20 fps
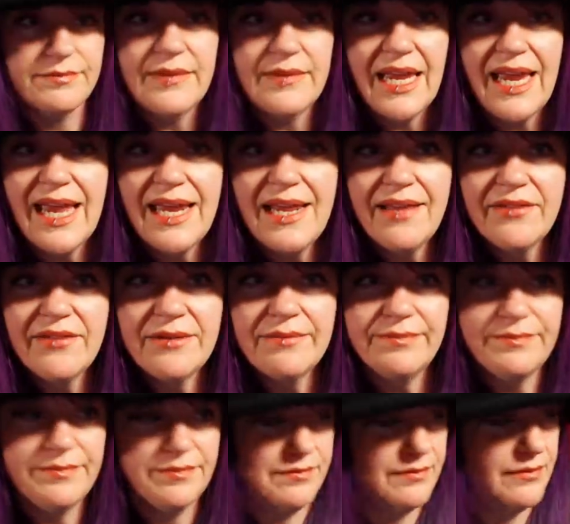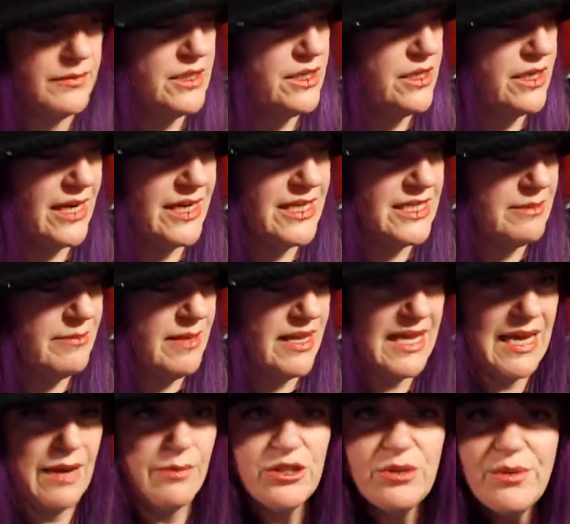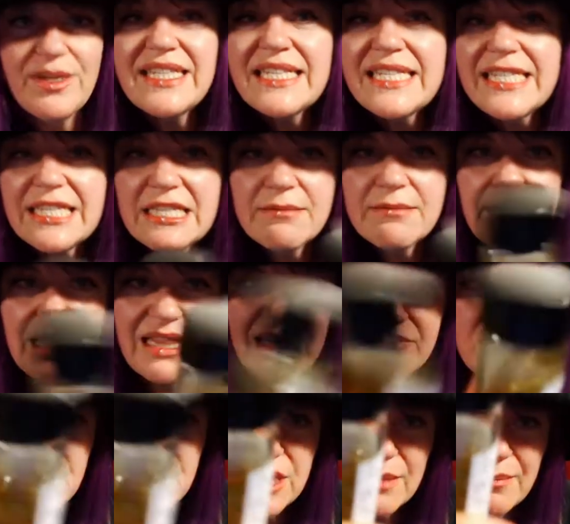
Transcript: I can't even. You gotta smell that. I wish we had smell-o-vision.